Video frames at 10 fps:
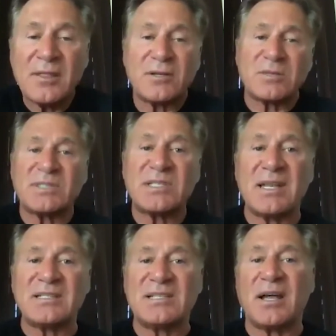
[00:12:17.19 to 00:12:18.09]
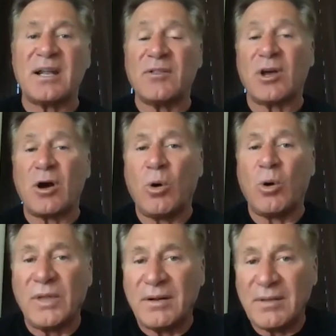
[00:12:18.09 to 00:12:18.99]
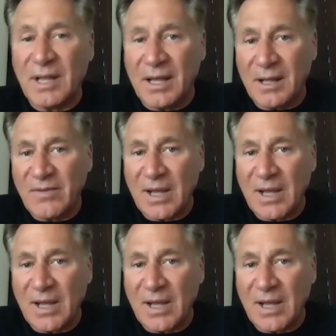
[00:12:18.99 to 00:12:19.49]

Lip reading: There's some studies done on the cold that